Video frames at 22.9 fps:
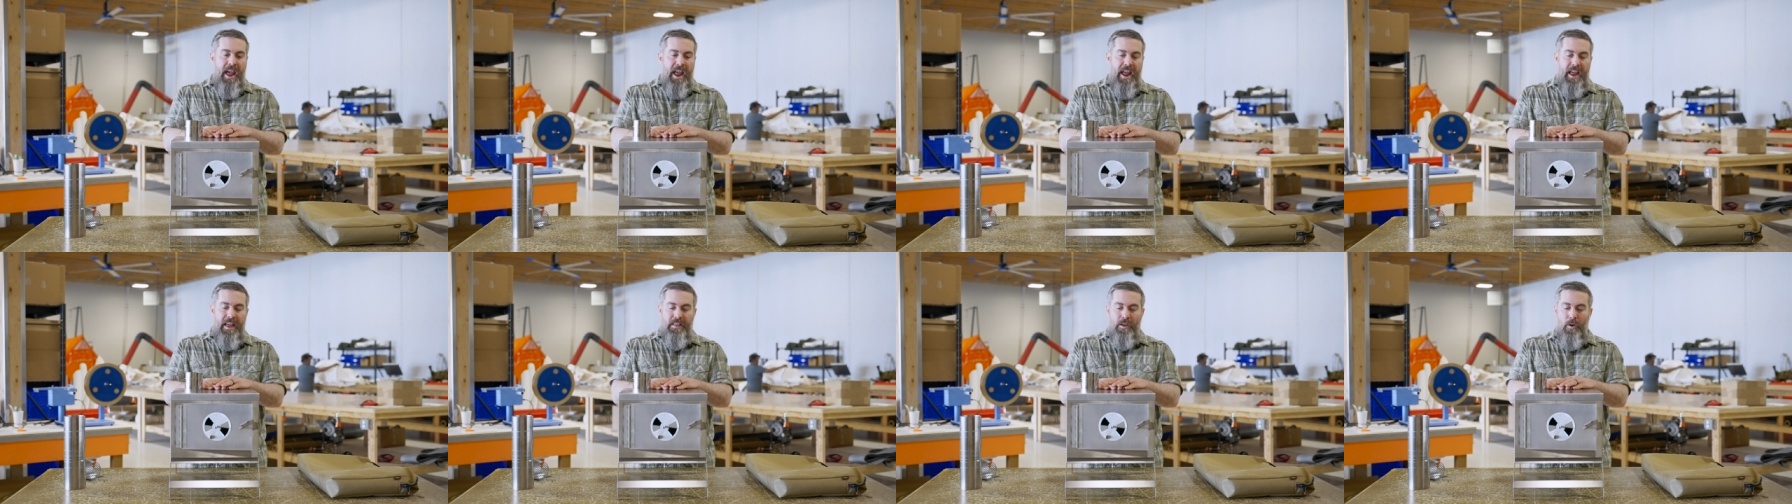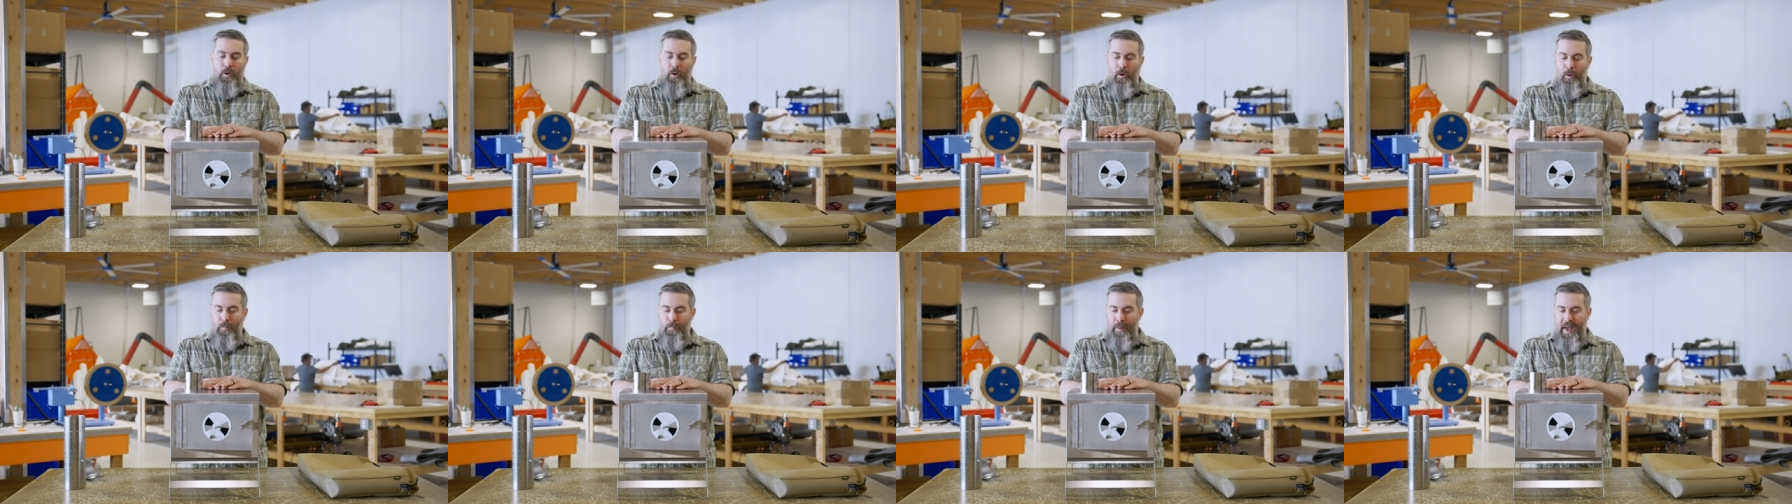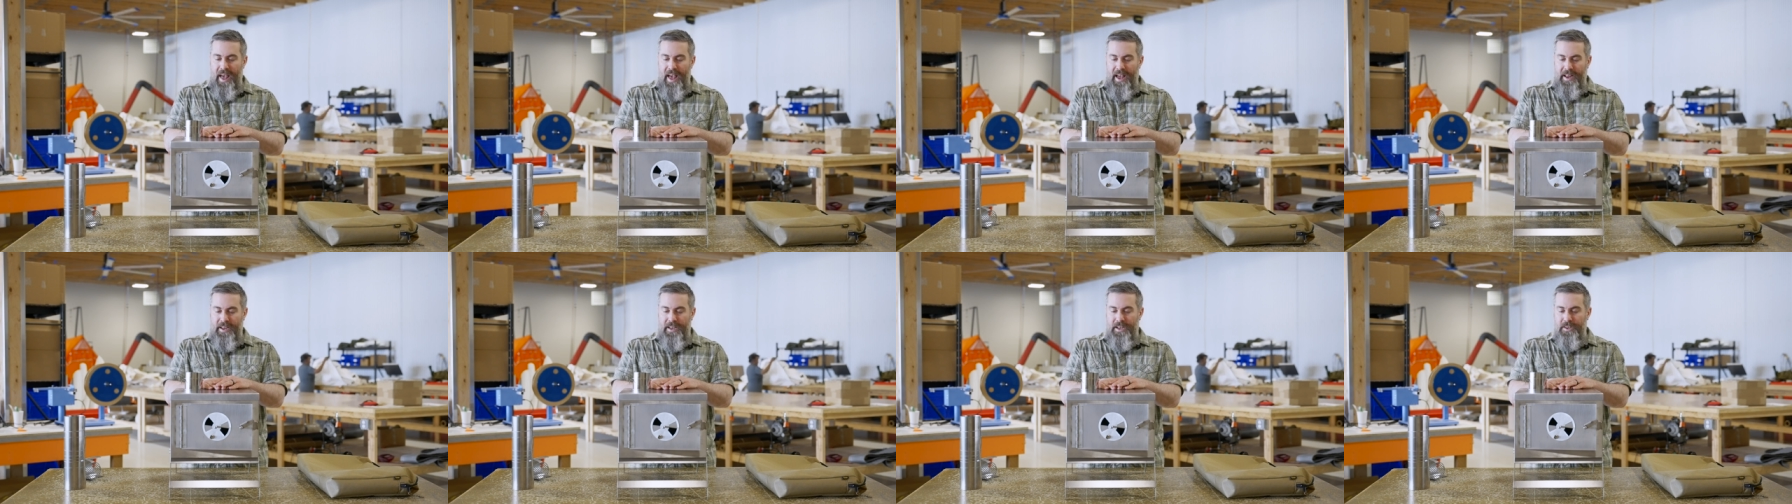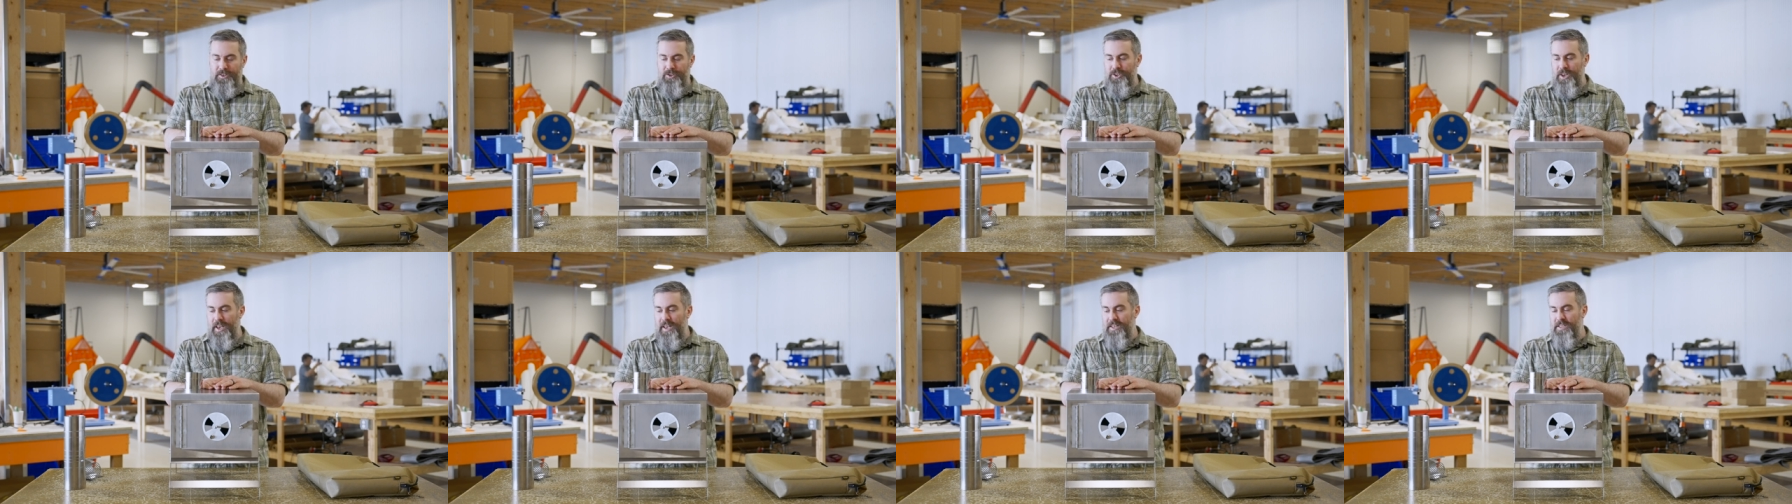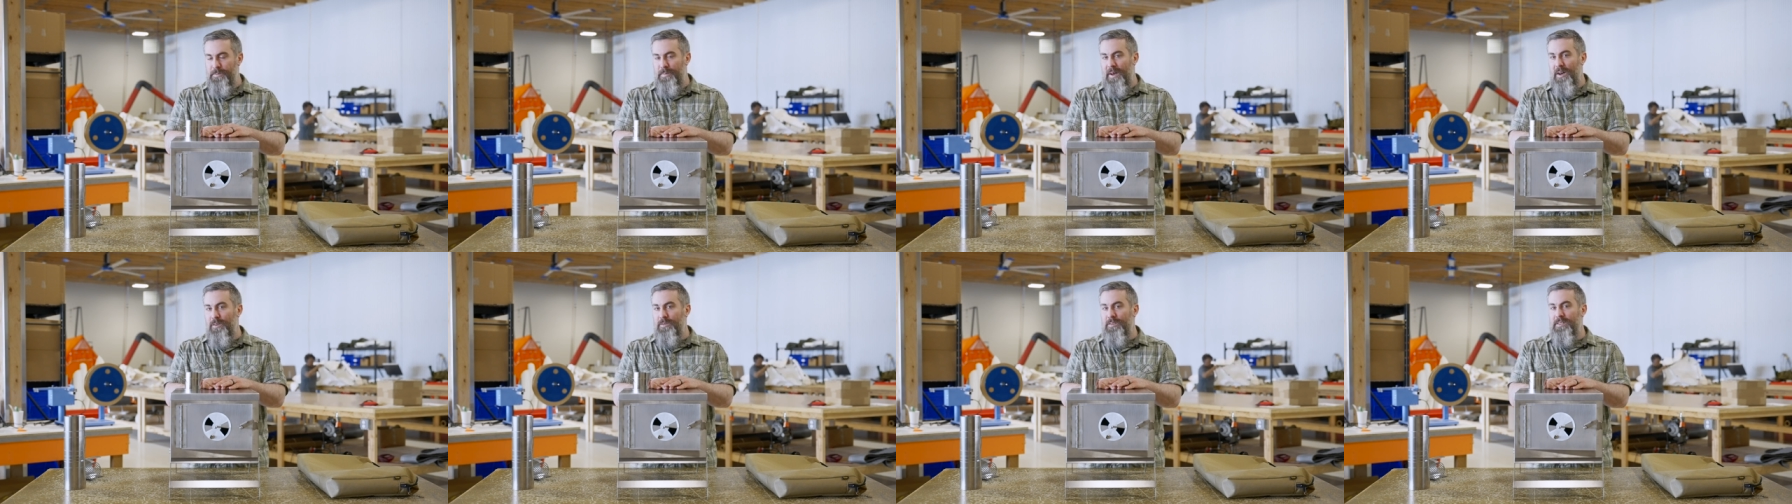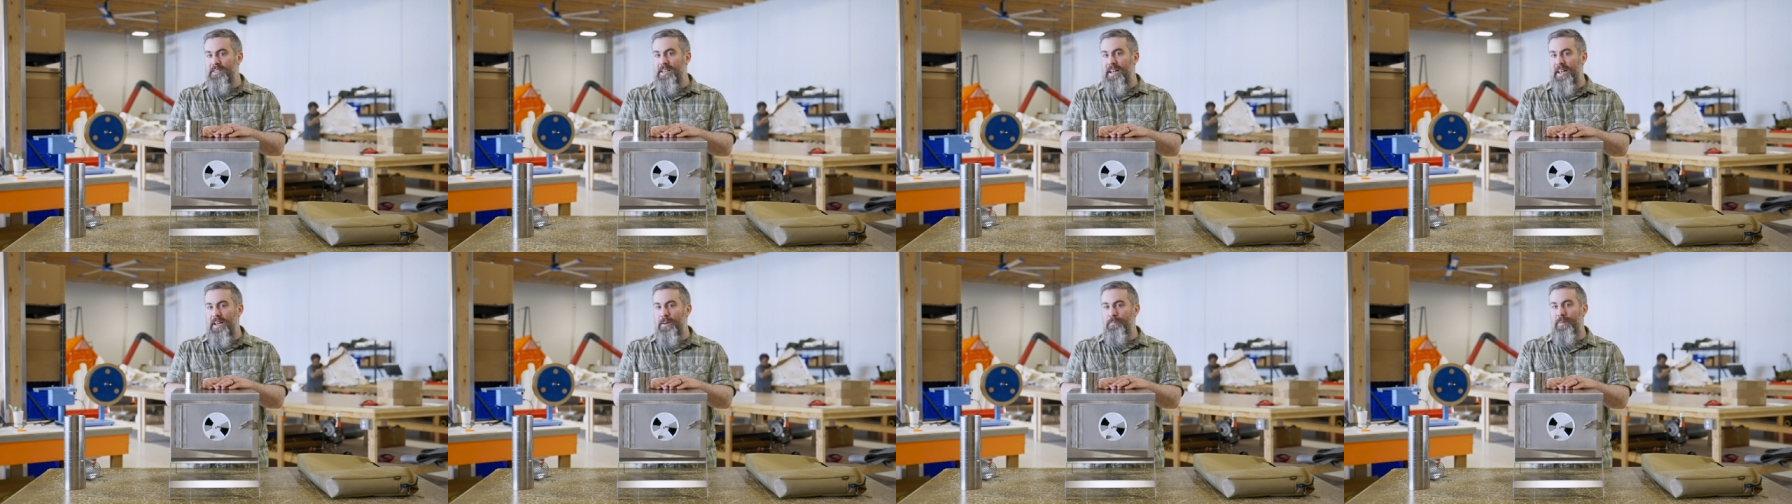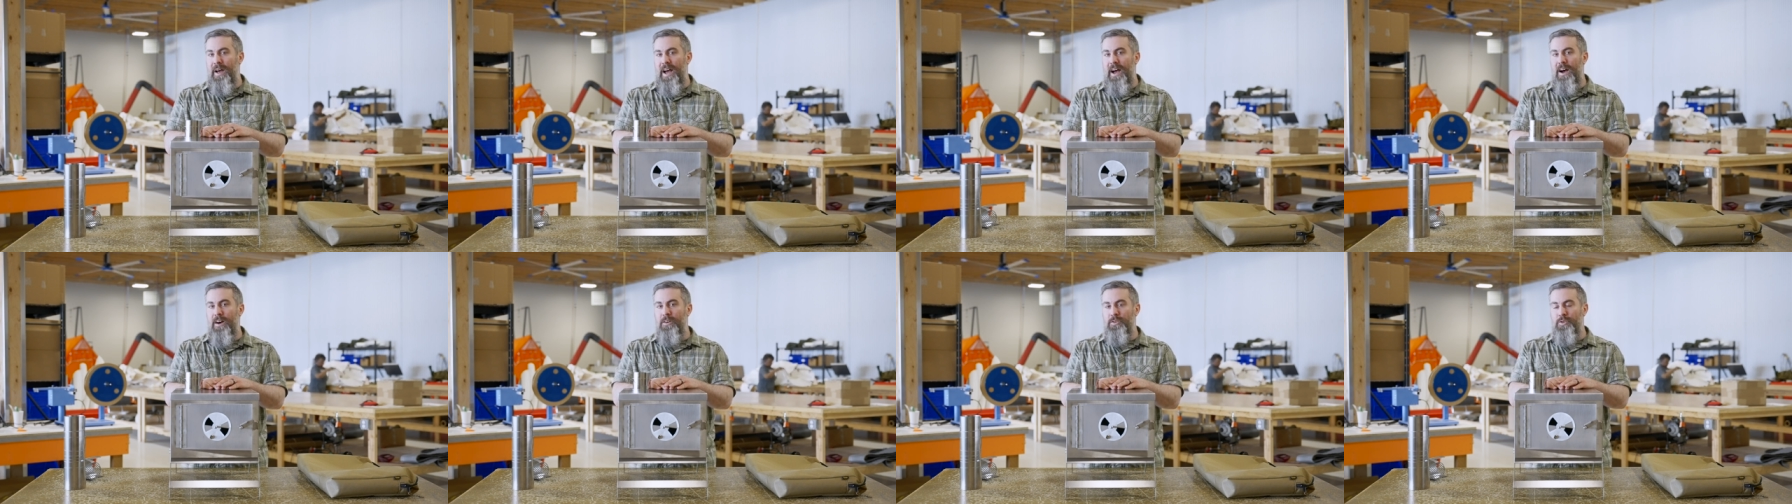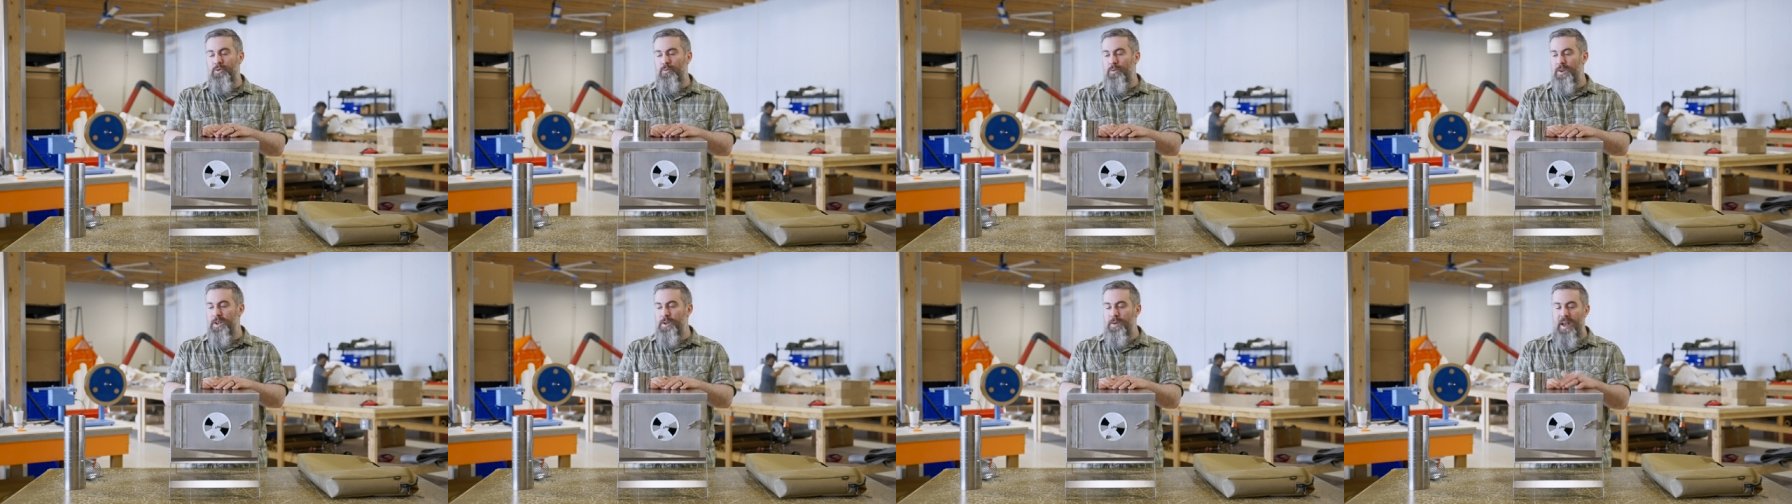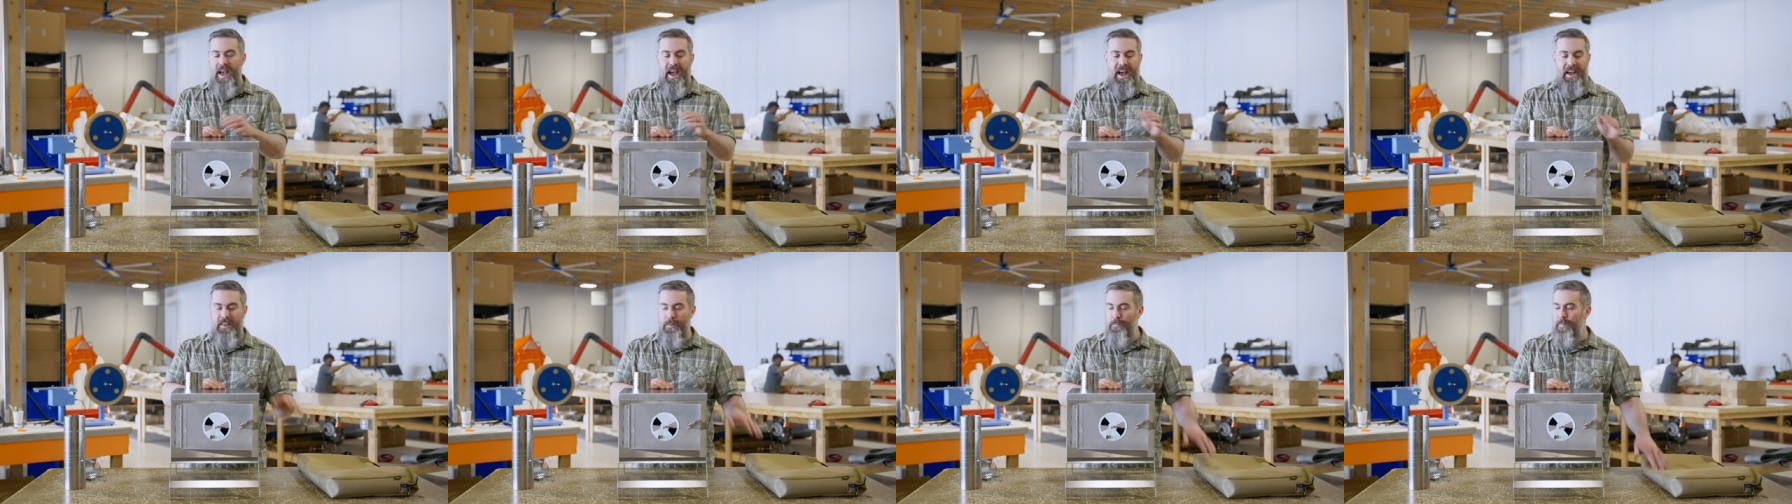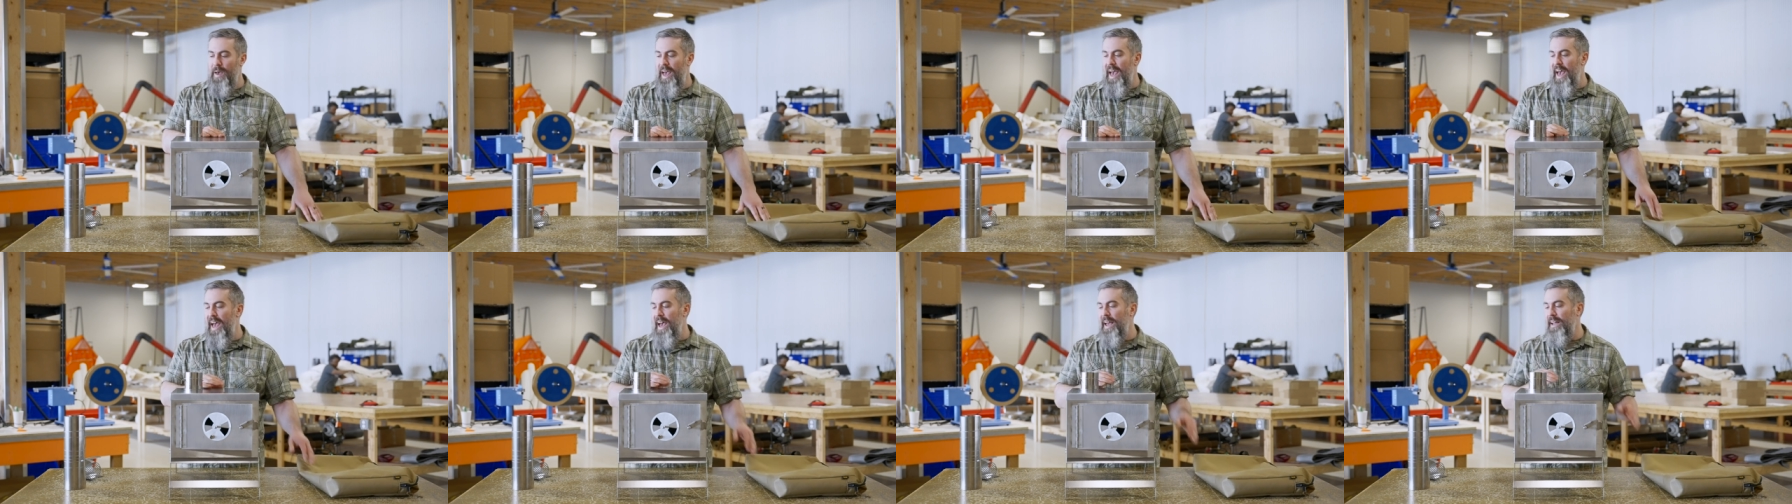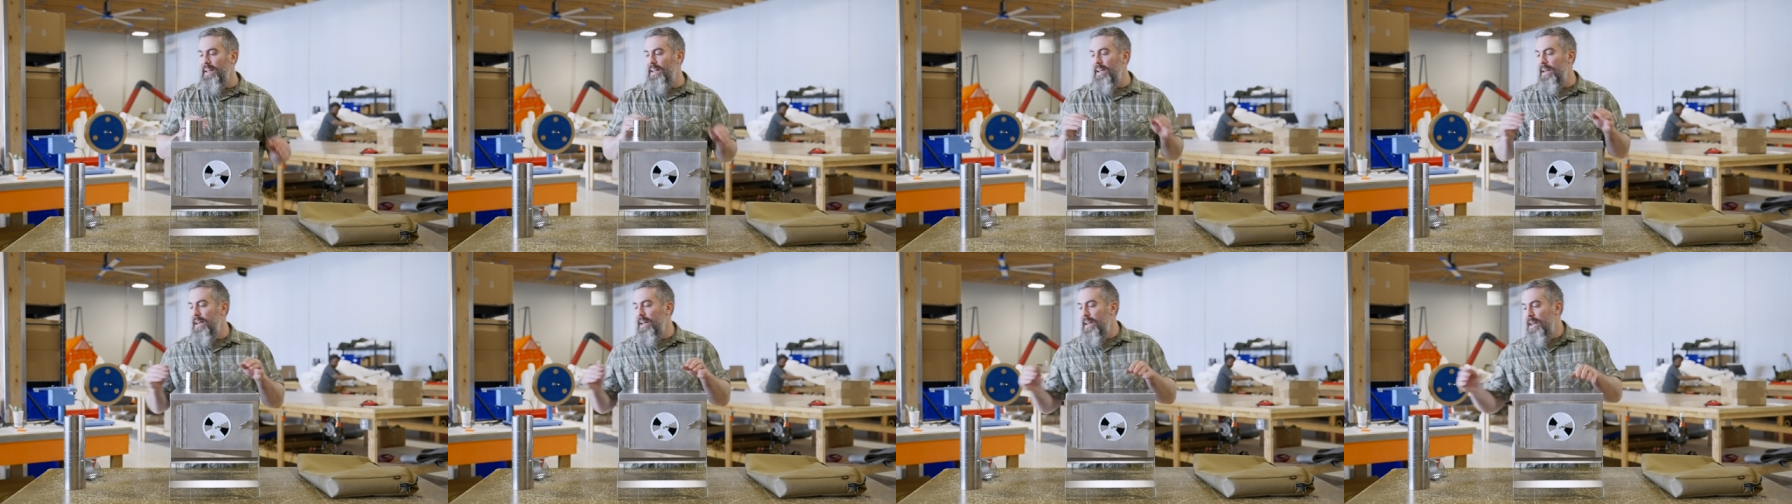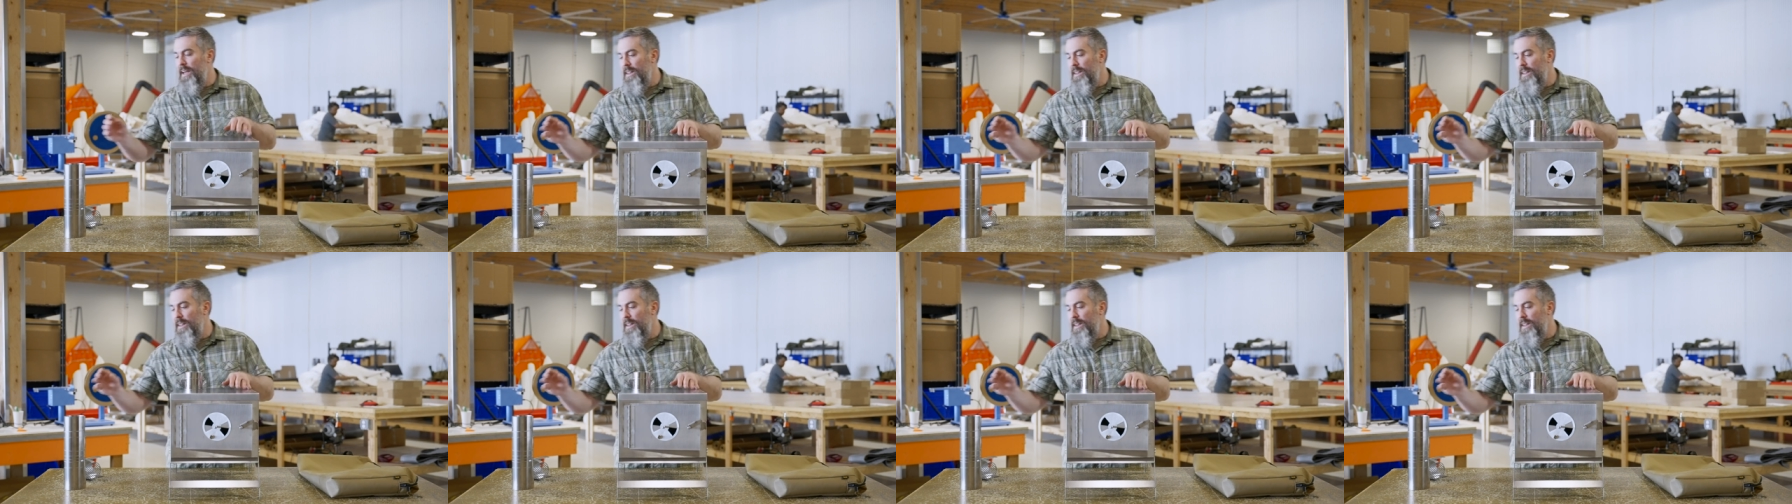And the whole package is about 10 pounds when you add the bag,